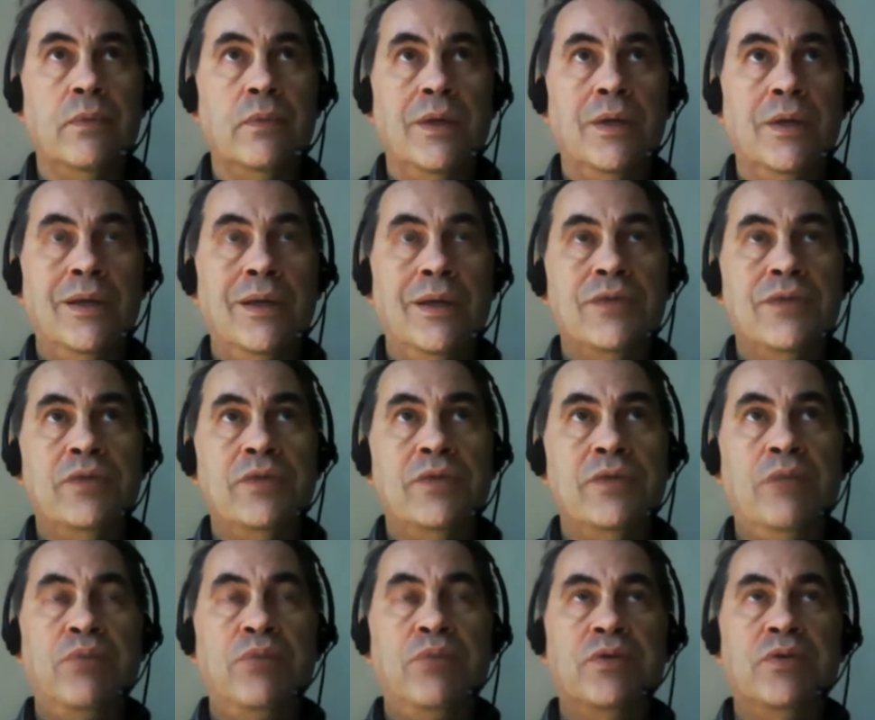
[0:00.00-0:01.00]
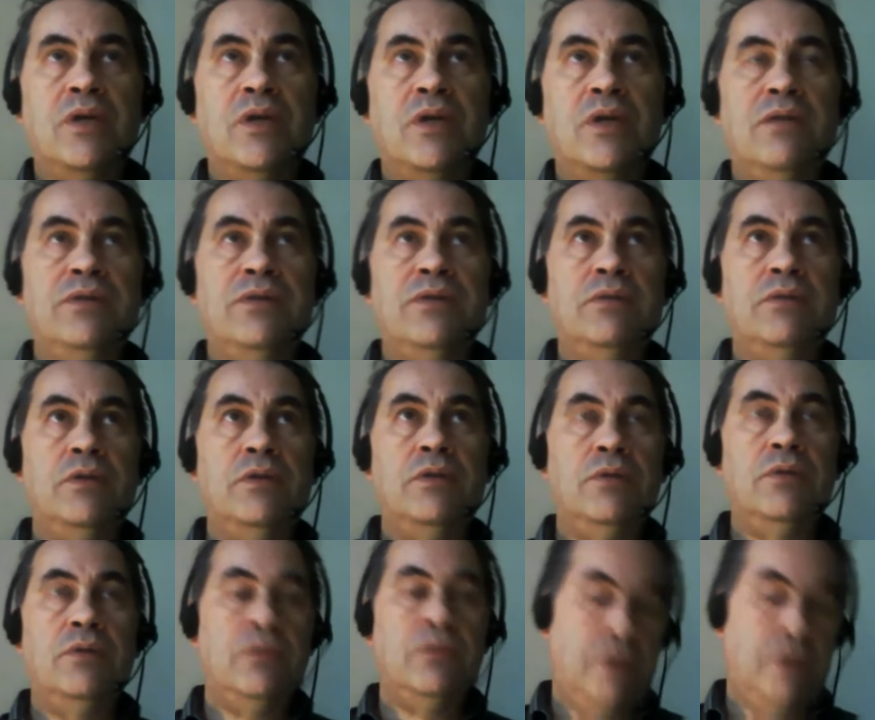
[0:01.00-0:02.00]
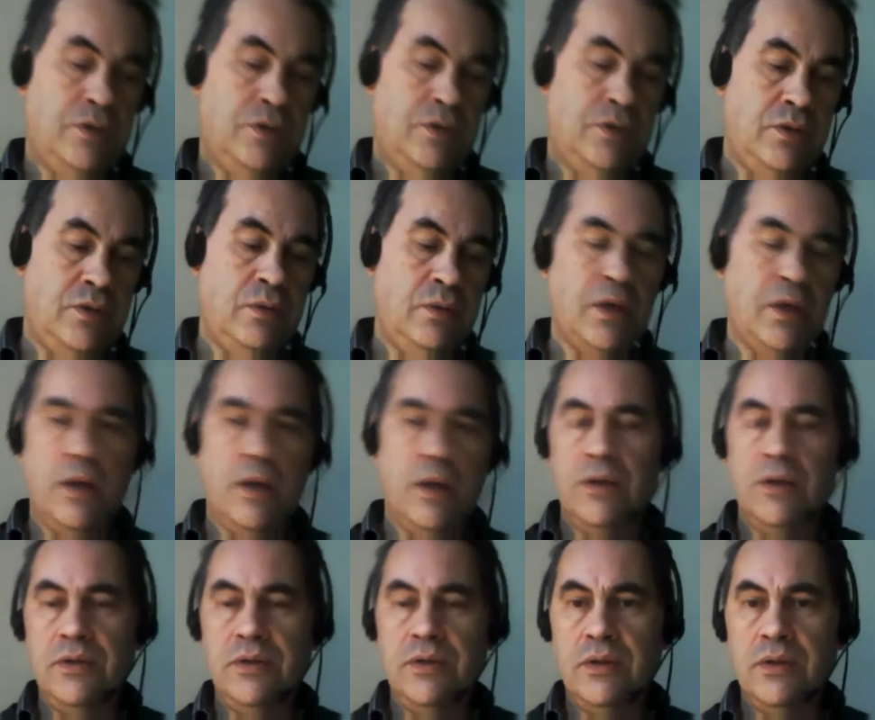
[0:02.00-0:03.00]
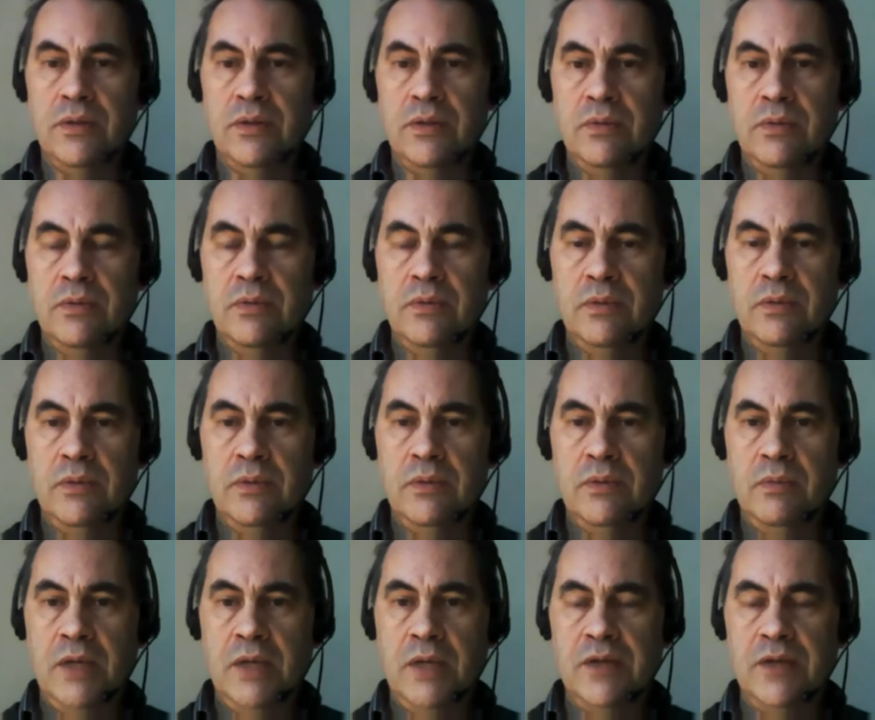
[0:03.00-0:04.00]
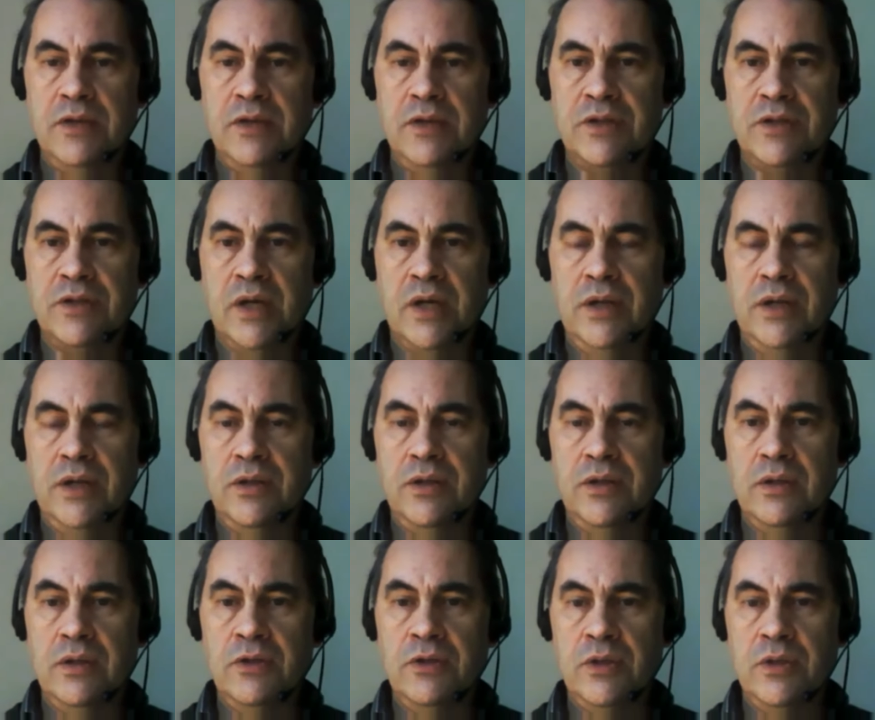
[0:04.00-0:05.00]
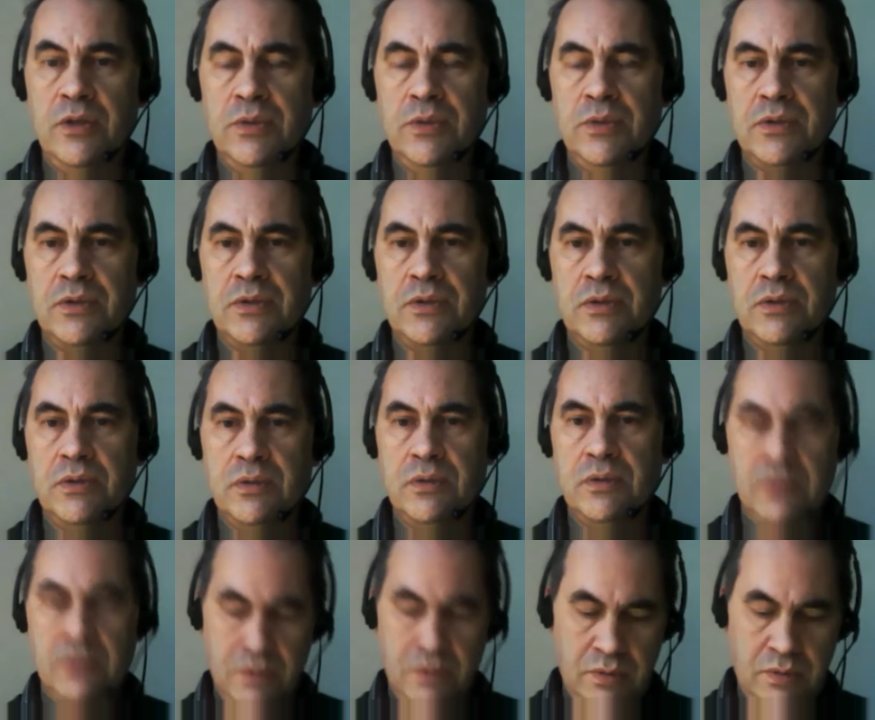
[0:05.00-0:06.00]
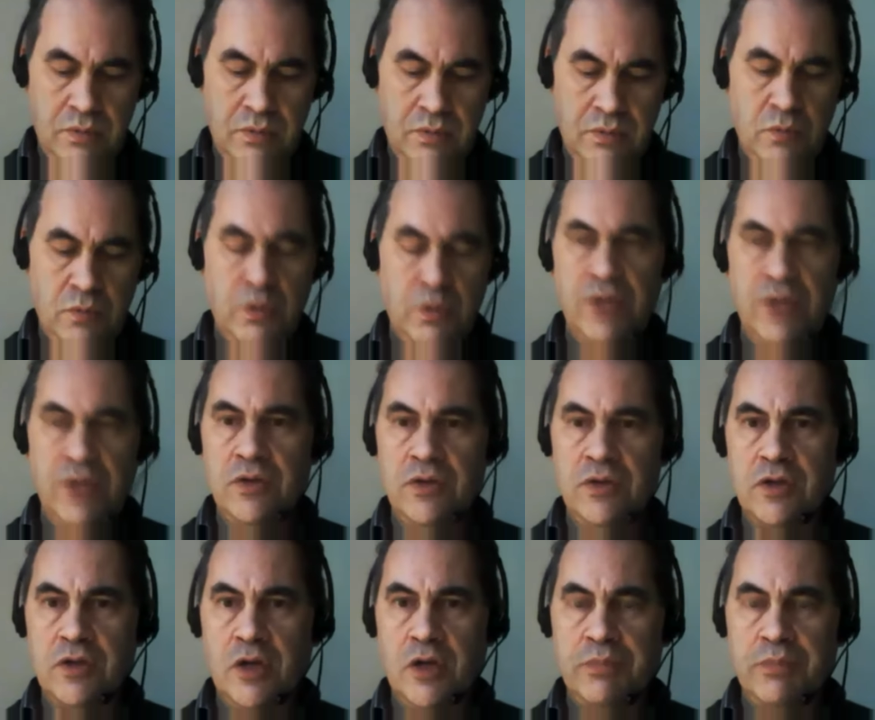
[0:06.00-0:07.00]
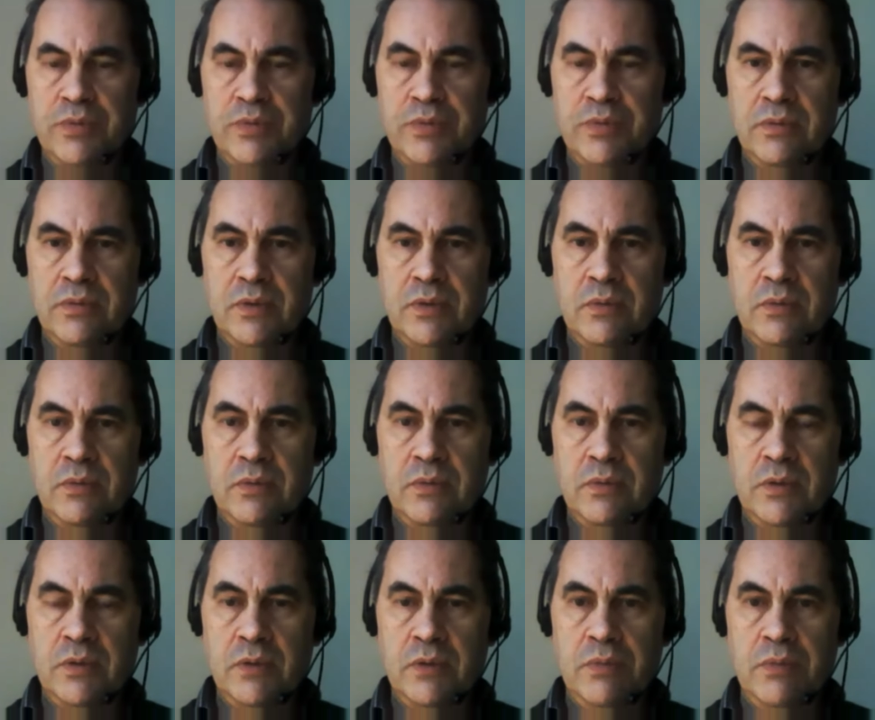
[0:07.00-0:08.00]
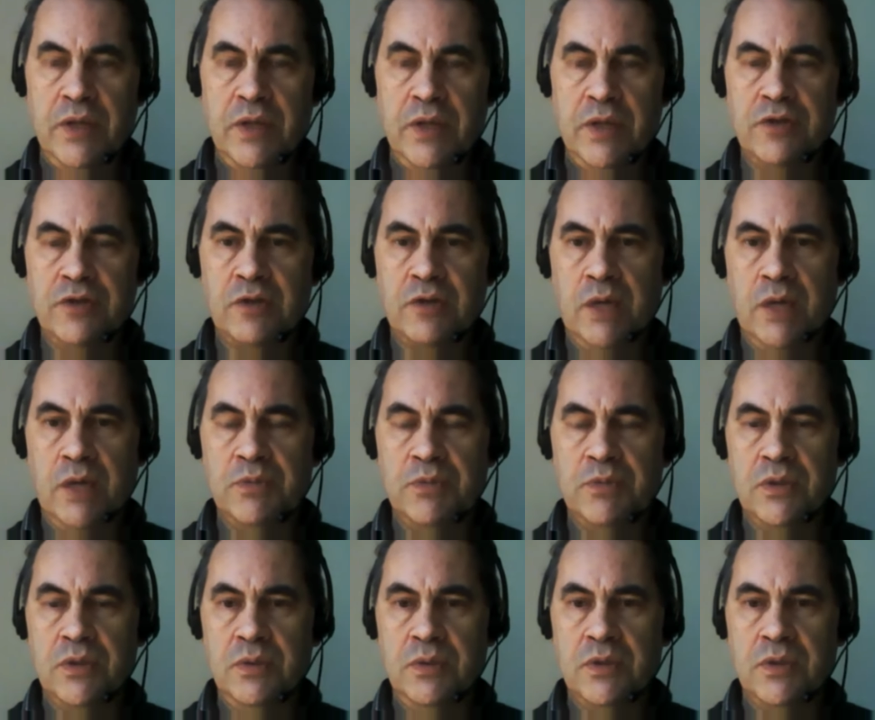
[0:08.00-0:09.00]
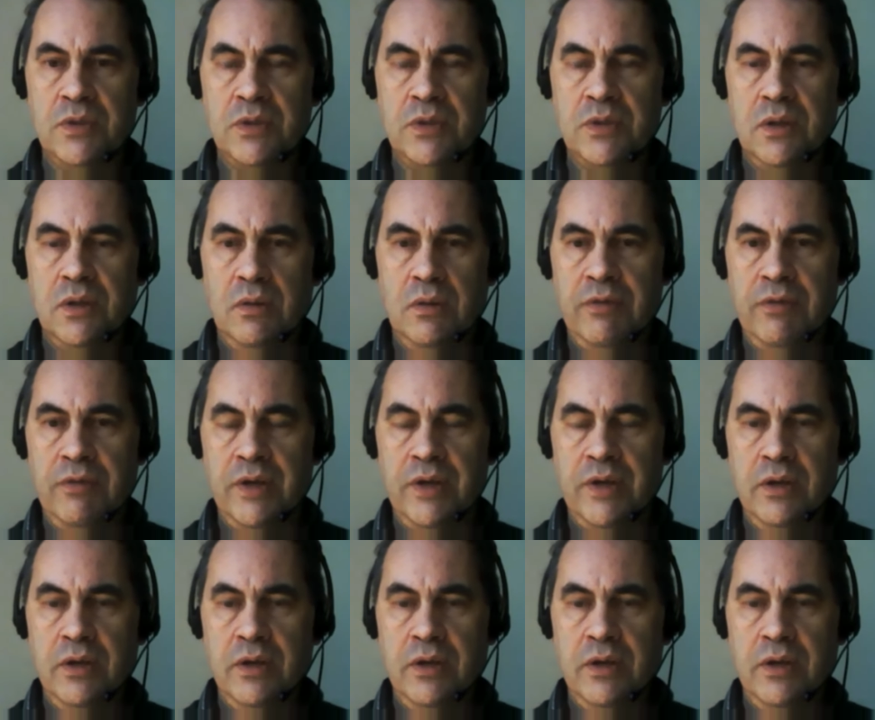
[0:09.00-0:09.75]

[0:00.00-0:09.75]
So they put kind of two colored, uh, nicely shined uh, shoes, razor sharp uh, pinstripe suits, and the whole thing.